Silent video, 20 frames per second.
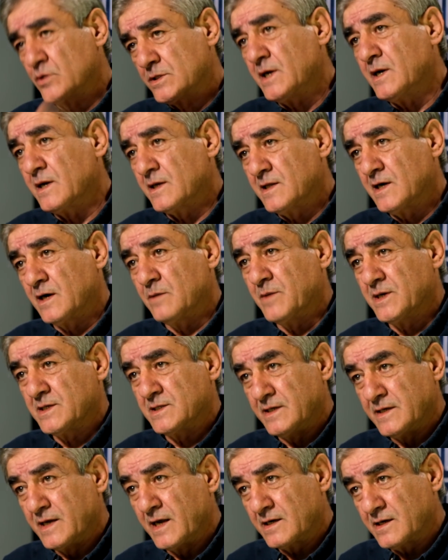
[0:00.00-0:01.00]
We have talked
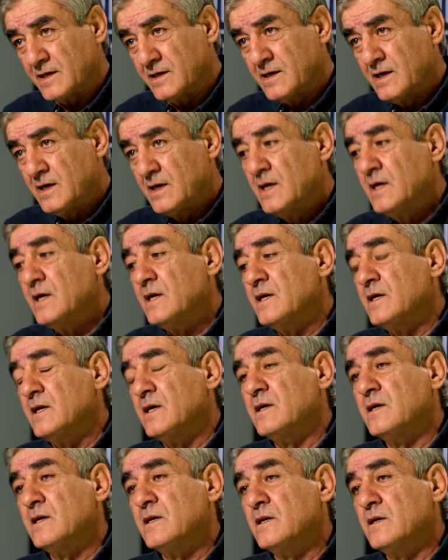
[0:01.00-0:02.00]
about this.
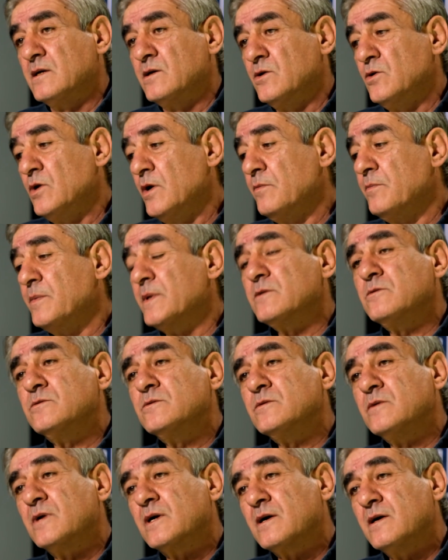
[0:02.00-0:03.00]
And the state
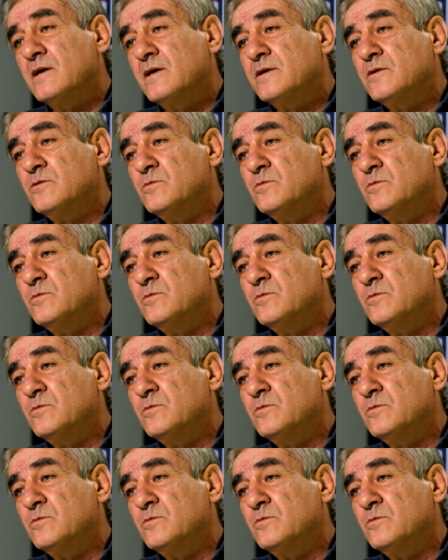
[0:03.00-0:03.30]
consists in